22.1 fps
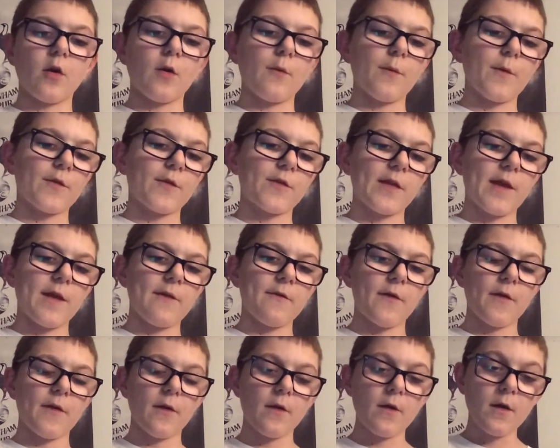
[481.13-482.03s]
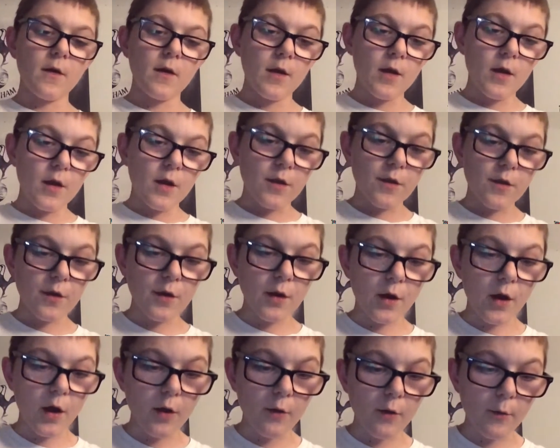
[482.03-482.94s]
Obviously, for, you
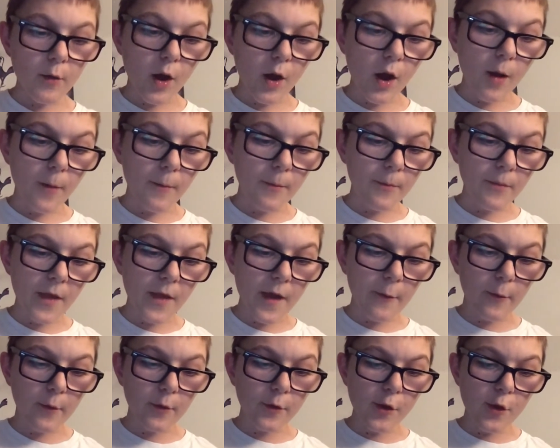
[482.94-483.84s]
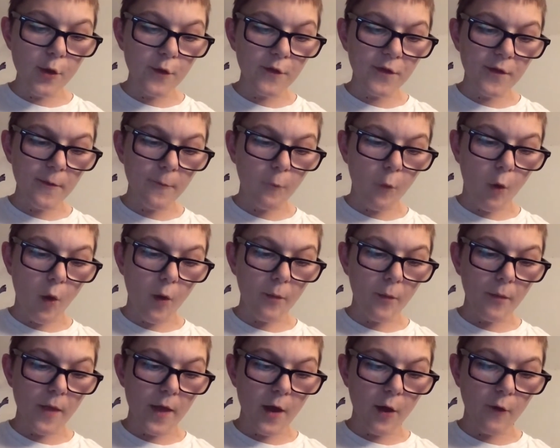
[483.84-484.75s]
know, they were losing
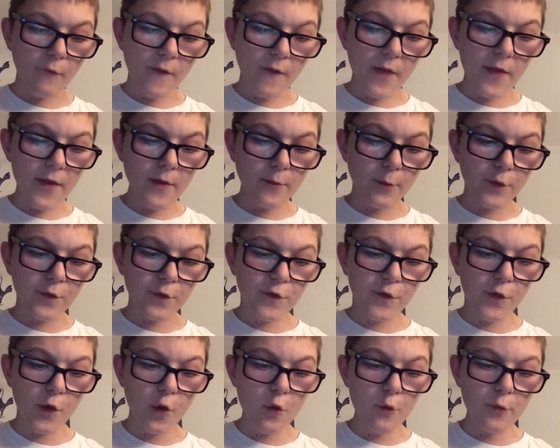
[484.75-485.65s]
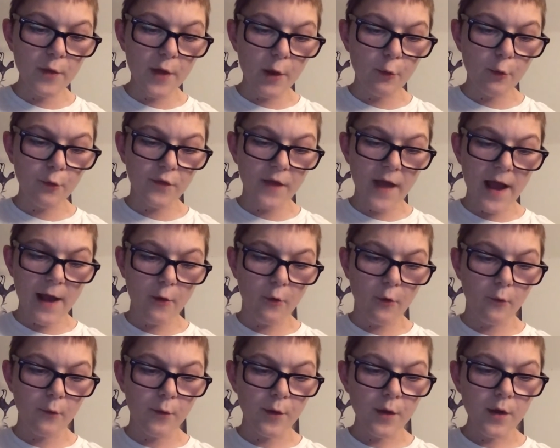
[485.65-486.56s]
1-0, then they were 2-0
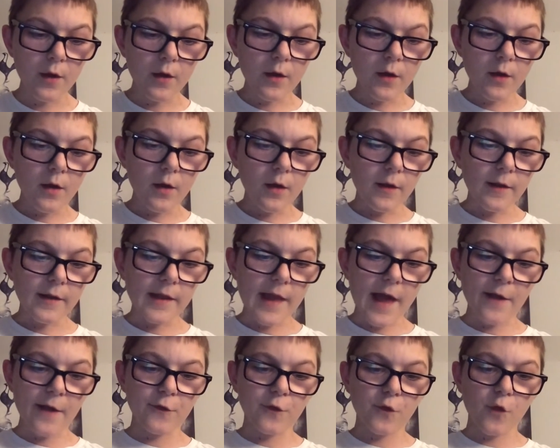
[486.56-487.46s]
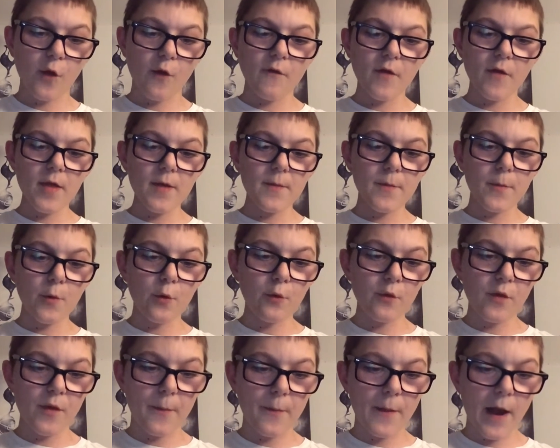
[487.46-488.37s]
down, Leicester. Then they
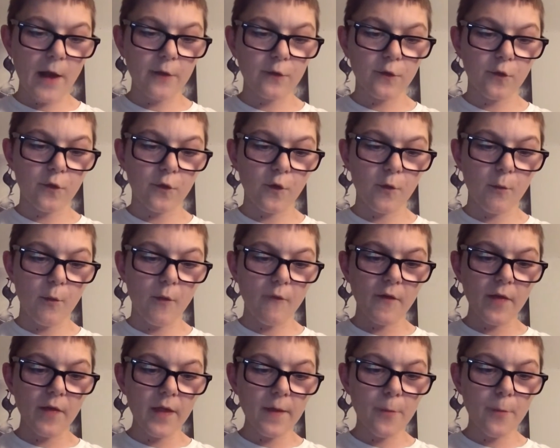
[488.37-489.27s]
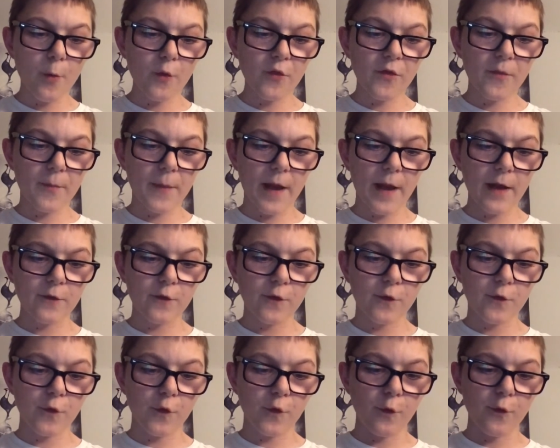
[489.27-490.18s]
pulled it back to 2-1, then they pulled it back
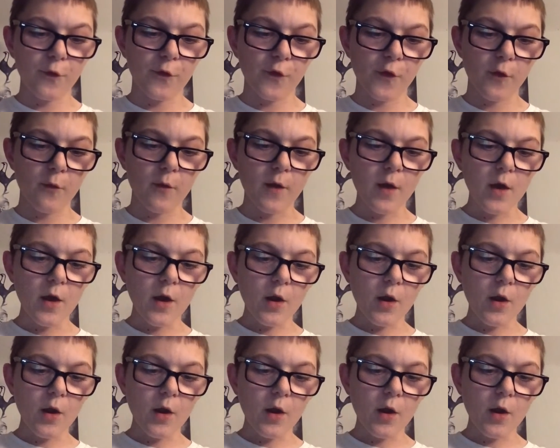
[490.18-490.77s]
to 2-2.